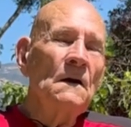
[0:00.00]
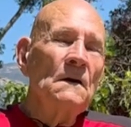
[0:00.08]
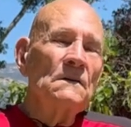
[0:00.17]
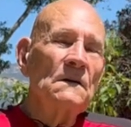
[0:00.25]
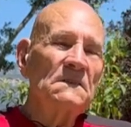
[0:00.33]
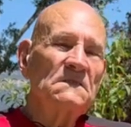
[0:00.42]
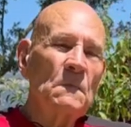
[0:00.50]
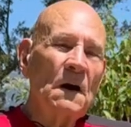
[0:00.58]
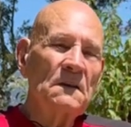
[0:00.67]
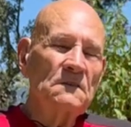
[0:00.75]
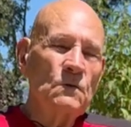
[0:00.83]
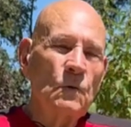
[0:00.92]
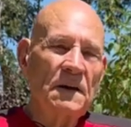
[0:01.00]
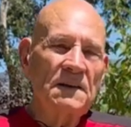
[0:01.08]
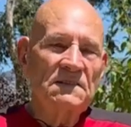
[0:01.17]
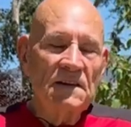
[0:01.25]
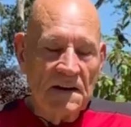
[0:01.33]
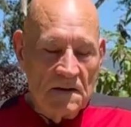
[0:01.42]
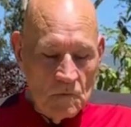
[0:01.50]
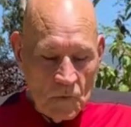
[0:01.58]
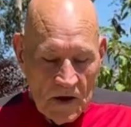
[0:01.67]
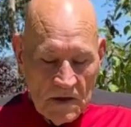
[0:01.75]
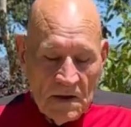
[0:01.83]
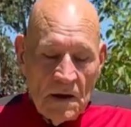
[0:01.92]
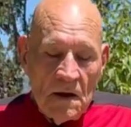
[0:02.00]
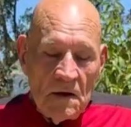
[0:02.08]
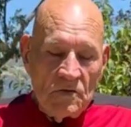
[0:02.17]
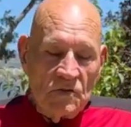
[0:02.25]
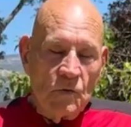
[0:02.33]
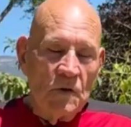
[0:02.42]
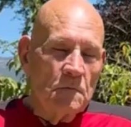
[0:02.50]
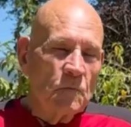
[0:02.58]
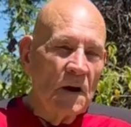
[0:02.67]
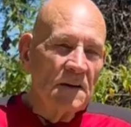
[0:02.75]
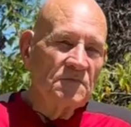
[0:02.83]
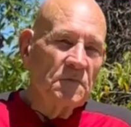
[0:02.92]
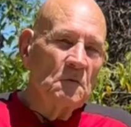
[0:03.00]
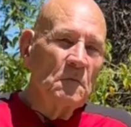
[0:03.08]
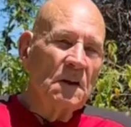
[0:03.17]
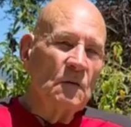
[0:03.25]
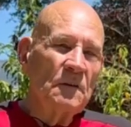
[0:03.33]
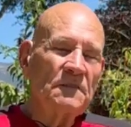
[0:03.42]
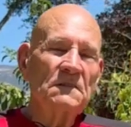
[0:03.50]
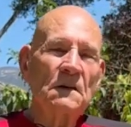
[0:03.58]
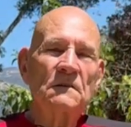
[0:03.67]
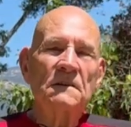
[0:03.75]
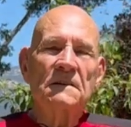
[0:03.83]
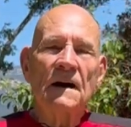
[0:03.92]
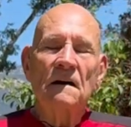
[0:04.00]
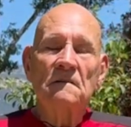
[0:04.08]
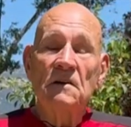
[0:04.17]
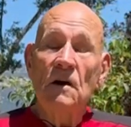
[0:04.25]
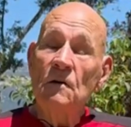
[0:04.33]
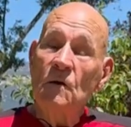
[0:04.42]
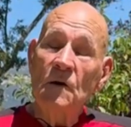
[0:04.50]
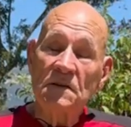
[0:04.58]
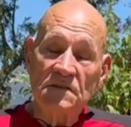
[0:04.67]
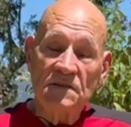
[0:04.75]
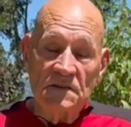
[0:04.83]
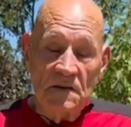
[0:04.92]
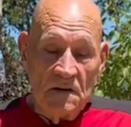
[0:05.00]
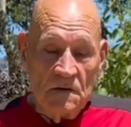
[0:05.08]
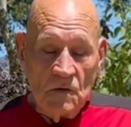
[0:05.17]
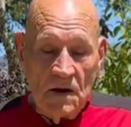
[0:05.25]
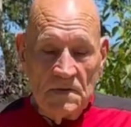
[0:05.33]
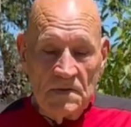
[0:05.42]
That's about a 20-second breath. 3 breaths per minute we slowed it down to, which is a great